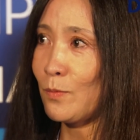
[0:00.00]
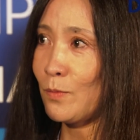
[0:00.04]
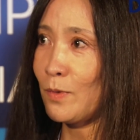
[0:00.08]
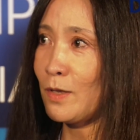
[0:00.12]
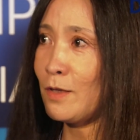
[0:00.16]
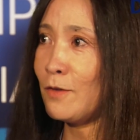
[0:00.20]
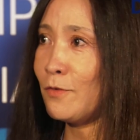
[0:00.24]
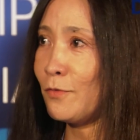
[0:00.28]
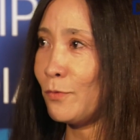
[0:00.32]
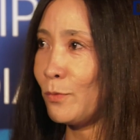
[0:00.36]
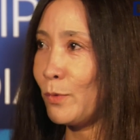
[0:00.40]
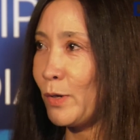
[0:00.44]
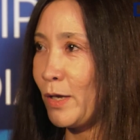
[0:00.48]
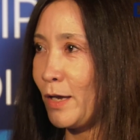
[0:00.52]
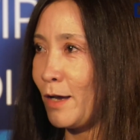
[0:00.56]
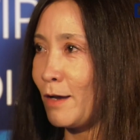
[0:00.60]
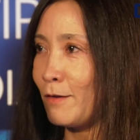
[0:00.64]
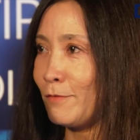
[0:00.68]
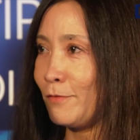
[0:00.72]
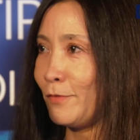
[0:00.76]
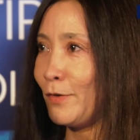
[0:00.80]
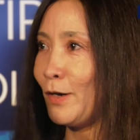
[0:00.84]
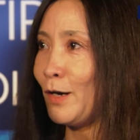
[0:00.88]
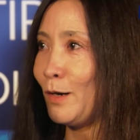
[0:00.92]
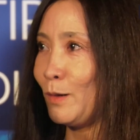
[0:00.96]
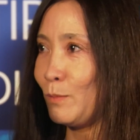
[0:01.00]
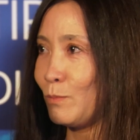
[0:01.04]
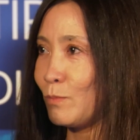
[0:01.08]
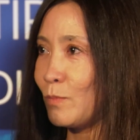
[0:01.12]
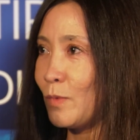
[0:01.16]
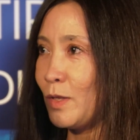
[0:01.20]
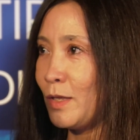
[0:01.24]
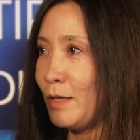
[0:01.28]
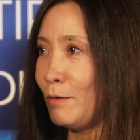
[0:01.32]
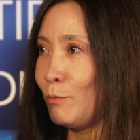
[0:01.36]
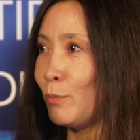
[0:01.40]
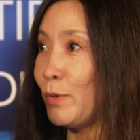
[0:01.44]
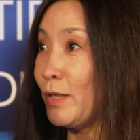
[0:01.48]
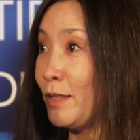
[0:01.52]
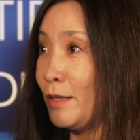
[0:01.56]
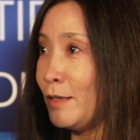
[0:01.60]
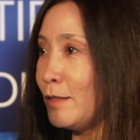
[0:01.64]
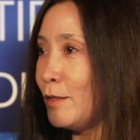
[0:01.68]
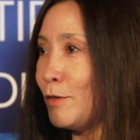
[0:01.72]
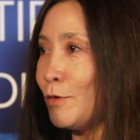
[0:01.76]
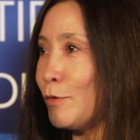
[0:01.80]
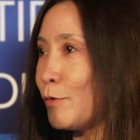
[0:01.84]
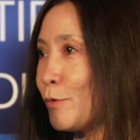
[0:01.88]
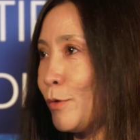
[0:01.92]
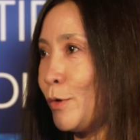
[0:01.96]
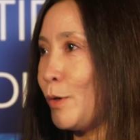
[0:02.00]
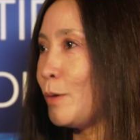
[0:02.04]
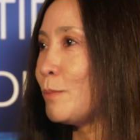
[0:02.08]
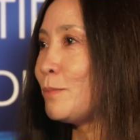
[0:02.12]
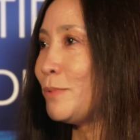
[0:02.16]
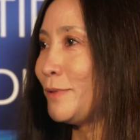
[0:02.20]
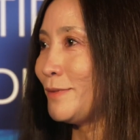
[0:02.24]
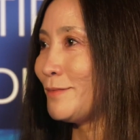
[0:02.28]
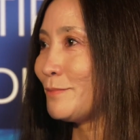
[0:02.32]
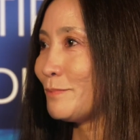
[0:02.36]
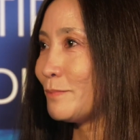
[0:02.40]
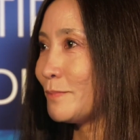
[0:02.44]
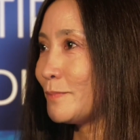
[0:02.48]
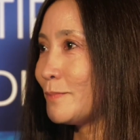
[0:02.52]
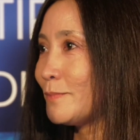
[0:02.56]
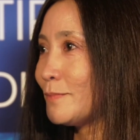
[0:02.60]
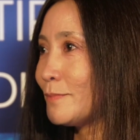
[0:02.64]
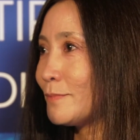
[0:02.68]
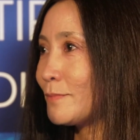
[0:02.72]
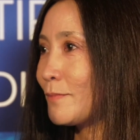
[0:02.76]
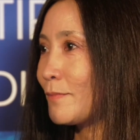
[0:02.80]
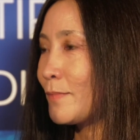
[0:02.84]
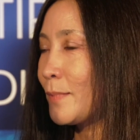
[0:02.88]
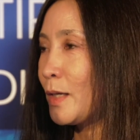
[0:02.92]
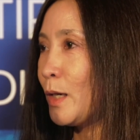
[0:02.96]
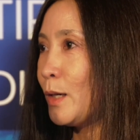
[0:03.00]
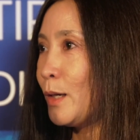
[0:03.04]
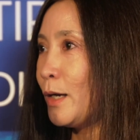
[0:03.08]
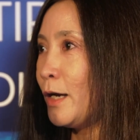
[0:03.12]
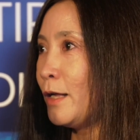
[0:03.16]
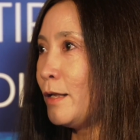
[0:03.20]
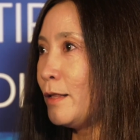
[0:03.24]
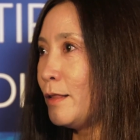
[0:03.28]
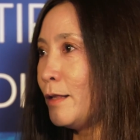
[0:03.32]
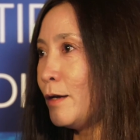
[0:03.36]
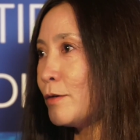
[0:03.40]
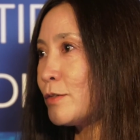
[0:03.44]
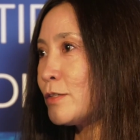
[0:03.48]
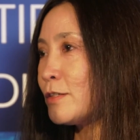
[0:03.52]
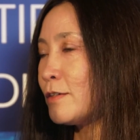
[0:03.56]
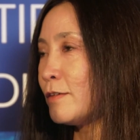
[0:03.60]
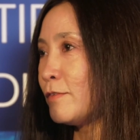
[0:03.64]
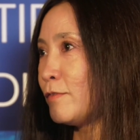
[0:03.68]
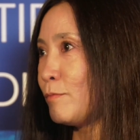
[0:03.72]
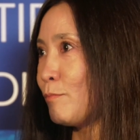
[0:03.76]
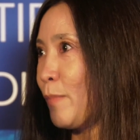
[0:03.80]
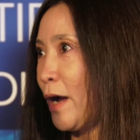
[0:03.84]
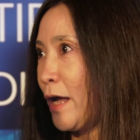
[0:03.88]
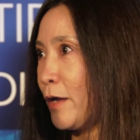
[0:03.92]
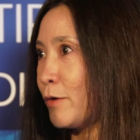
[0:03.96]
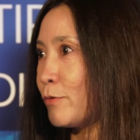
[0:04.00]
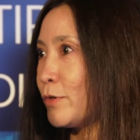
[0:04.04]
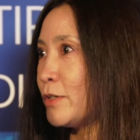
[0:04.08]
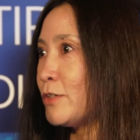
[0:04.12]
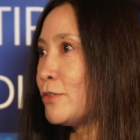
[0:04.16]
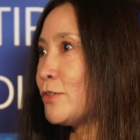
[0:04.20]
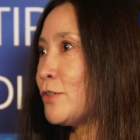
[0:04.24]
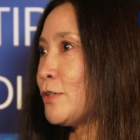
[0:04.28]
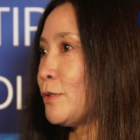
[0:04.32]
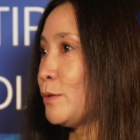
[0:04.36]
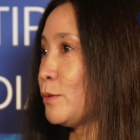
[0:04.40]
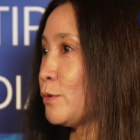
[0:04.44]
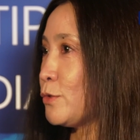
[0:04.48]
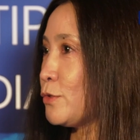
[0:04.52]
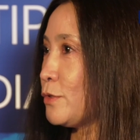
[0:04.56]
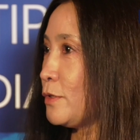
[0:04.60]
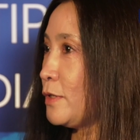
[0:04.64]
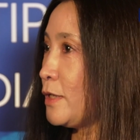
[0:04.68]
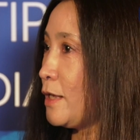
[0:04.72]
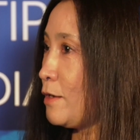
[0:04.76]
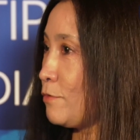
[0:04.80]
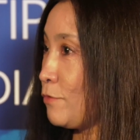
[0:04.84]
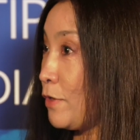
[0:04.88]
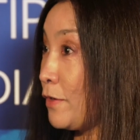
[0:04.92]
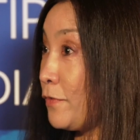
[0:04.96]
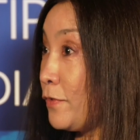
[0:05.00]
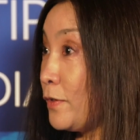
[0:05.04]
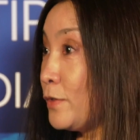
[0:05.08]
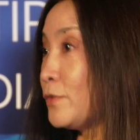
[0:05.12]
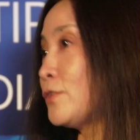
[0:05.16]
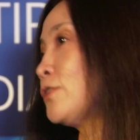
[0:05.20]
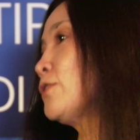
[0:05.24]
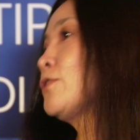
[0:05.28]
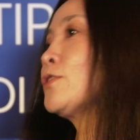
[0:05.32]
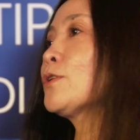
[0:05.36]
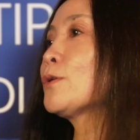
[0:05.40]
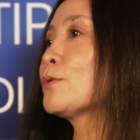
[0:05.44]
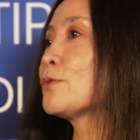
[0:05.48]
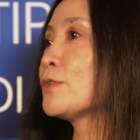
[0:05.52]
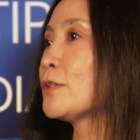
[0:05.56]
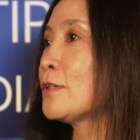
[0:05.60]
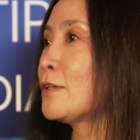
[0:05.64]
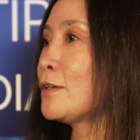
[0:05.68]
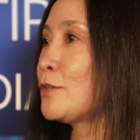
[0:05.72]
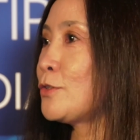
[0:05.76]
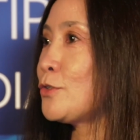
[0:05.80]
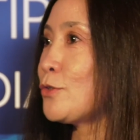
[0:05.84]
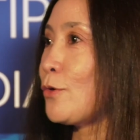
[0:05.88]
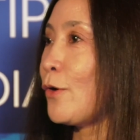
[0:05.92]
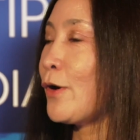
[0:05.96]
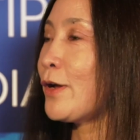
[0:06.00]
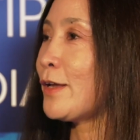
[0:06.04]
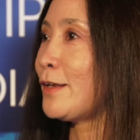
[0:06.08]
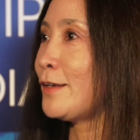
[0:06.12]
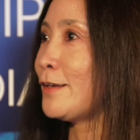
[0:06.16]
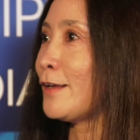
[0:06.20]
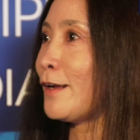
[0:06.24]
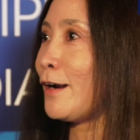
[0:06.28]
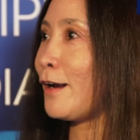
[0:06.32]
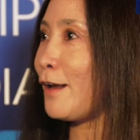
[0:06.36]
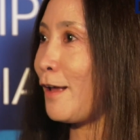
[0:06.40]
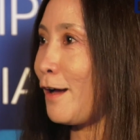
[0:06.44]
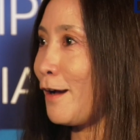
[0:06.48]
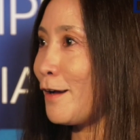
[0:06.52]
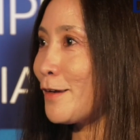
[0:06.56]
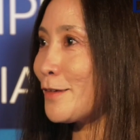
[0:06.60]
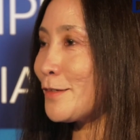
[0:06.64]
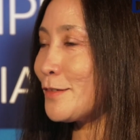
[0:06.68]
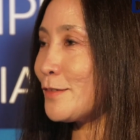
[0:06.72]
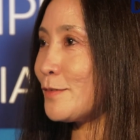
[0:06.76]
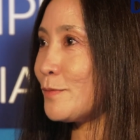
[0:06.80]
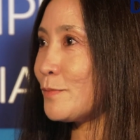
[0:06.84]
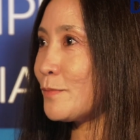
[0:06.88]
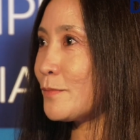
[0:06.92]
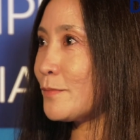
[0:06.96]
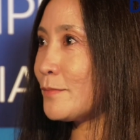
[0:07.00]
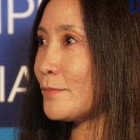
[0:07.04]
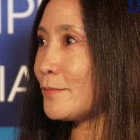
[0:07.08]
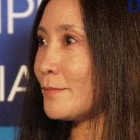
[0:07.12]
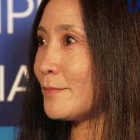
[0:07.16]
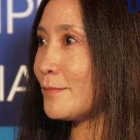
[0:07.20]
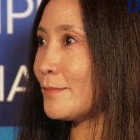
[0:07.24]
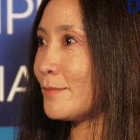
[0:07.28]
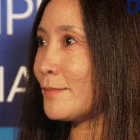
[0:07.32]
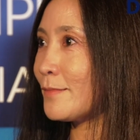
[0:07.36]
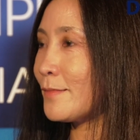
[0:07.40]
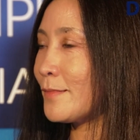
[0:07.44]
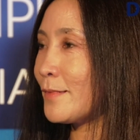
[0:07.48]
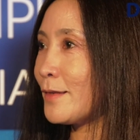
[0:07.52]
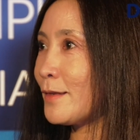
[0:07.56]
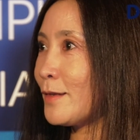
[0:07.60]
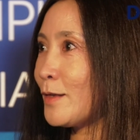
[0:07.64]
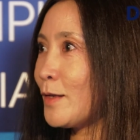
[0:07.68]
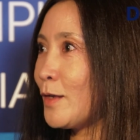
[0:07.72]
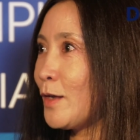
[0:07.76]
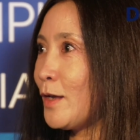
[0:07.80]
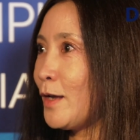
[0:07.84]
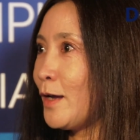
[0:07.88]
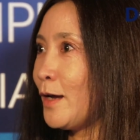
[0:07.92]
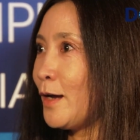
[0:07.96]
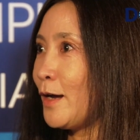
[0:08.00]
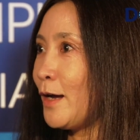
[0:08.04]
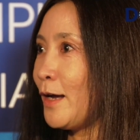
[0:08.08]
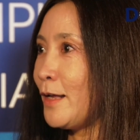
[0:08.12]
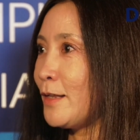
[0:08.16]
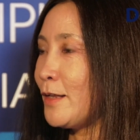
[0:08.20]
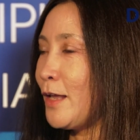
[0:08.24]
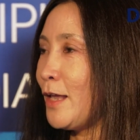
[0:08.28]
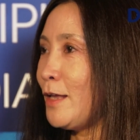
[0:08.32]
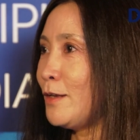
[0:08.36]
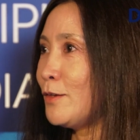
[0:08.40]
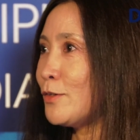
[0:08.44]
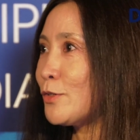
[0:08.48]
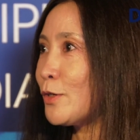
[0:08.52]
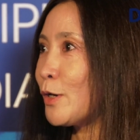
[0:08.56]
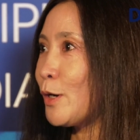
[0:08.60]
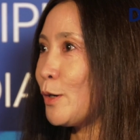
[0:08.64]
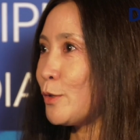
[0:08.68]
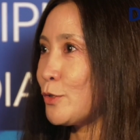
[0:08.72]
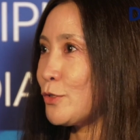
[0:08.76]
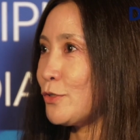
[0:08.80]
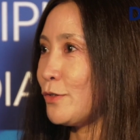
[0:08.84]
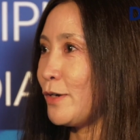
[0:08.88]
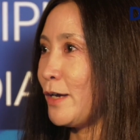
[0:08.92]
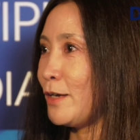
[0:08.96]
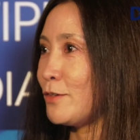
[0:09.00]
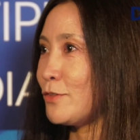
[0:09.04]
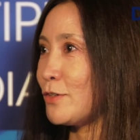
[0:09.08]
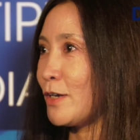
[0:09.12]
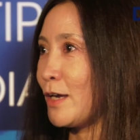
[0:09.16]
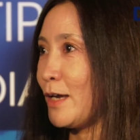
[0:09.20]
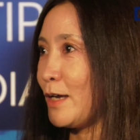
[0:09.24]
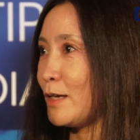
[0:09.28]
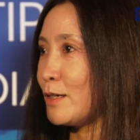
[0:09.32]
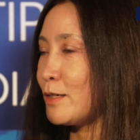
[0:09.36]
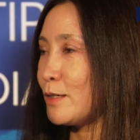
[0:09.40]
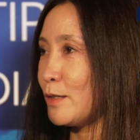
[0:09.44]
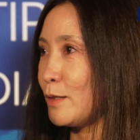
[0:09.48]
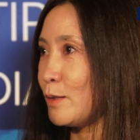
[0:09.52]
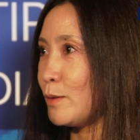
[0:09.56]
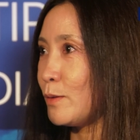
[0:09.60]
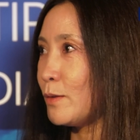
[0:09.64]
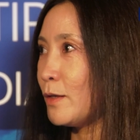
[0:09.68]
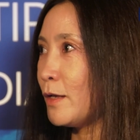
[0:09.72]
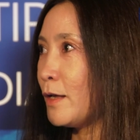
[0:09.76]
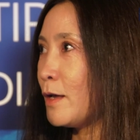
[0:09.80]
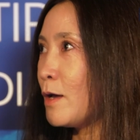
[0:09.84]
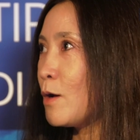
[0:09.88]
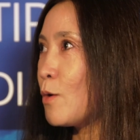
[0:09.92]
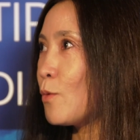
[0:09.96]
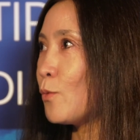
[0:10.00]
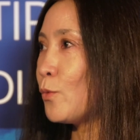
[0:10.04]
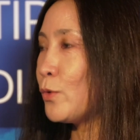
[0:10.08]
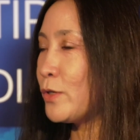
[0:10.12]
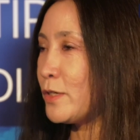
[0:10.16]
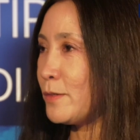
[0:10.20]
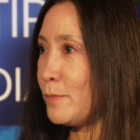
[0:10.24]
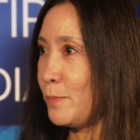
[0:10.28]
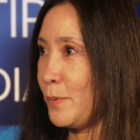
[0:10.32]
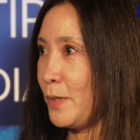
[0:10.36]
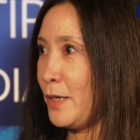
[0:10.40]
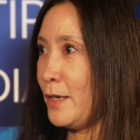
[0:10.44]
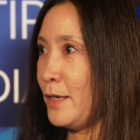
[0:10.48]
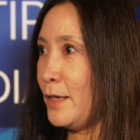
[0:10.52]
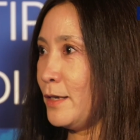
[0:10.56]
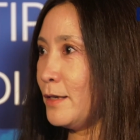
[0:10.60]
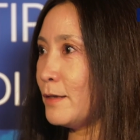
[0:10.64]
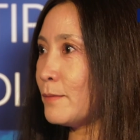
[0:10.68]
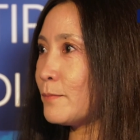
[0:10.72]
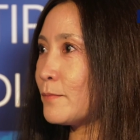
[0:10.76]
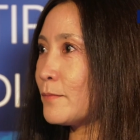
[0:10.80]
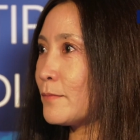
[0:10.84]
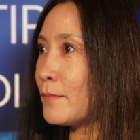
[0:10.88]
if we have within Europe, and lots of migrant children and refugee children are joining the class, and intercultural education would be